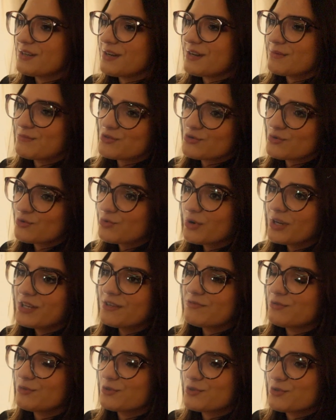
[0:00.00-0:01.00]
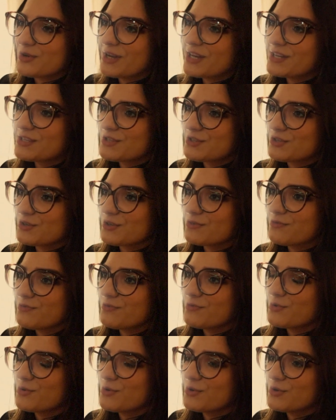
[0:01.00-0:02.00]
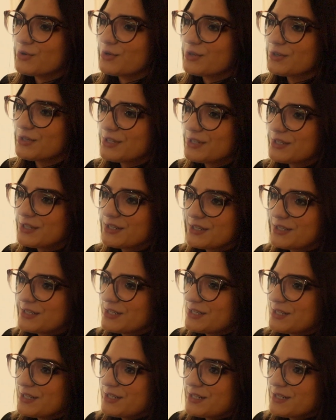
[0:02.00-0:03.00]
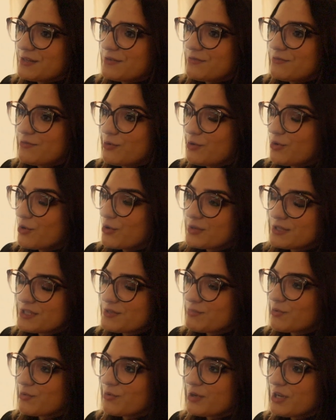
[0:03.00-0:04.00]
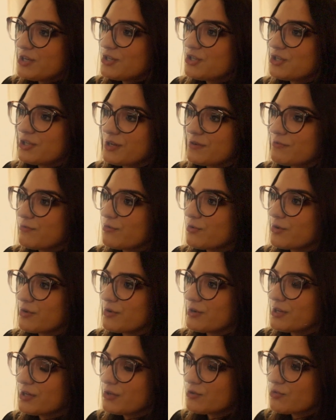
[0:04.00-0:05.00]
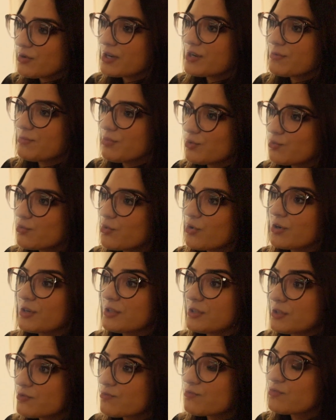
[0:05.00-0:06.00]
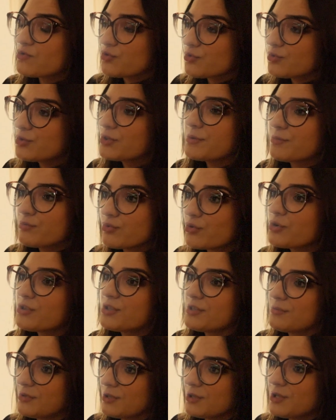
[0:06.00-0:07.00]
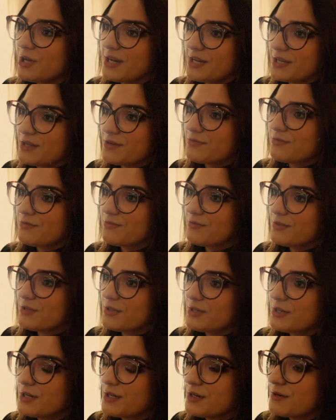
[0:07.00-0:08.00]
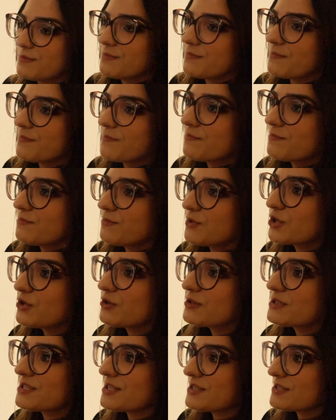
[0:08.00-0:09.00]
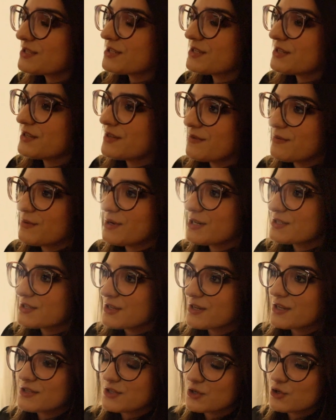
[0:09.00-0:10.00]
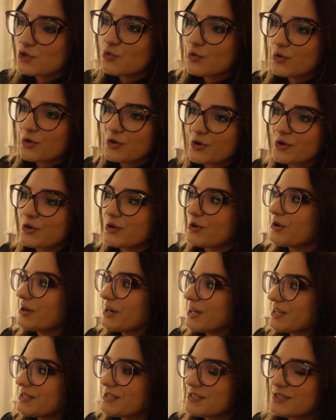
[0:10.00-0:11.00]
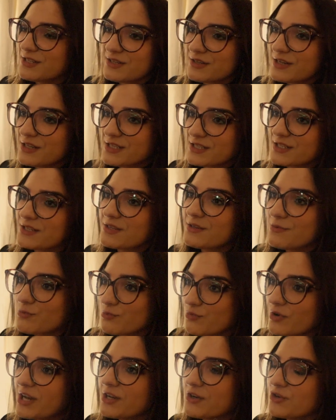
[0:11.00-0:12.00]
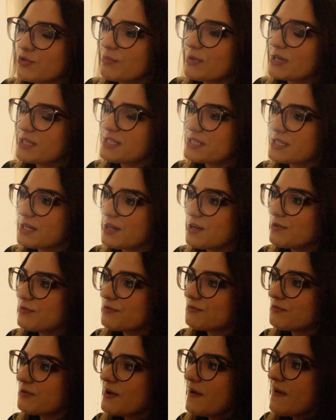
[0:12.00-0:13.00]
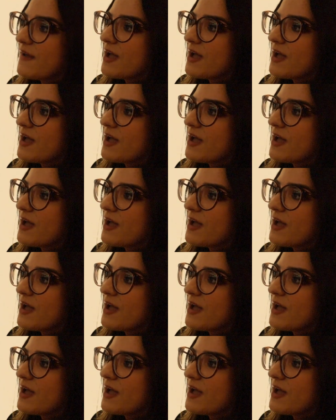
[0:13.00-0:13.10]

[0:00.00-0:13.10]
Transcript: I'm so grateful to Esther for her inspiration and for incredible work that truly brought them alive. Because as a daughter and as a writer myself,